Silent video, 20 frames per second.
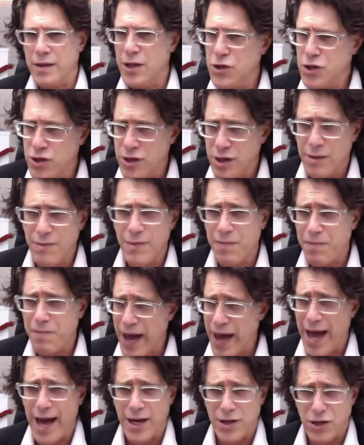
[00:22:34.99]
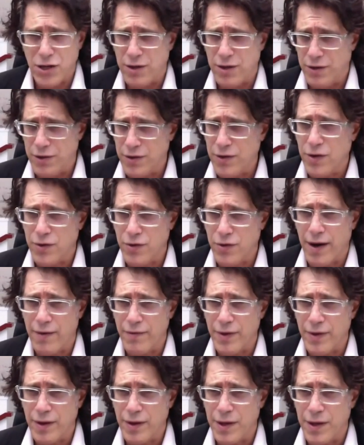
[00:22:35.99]
legitimate passion to
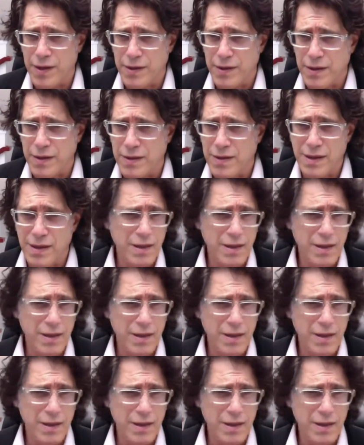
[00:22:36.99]
driving the business.